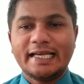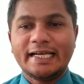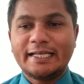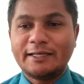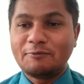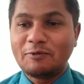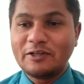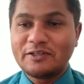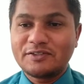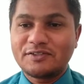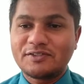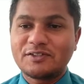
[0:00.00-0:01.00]
It
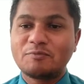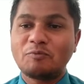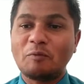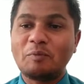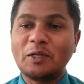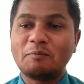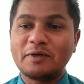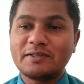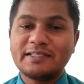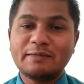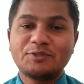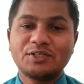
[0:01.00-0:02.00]
influenced popular
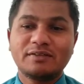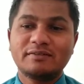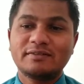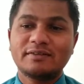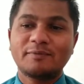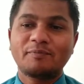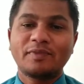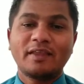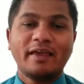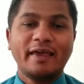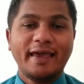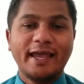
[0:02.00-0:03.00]
perceptions
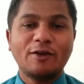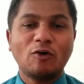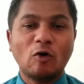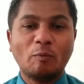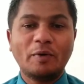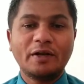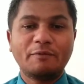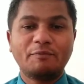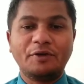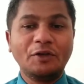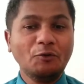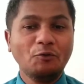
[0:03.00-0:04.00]
and open
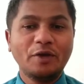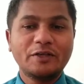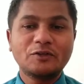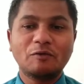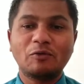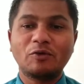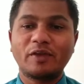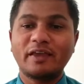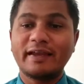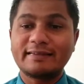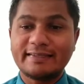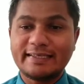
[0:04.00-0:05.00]
up new ways of
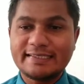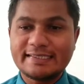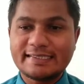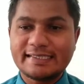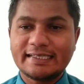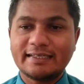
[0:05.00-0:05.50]
looking at things.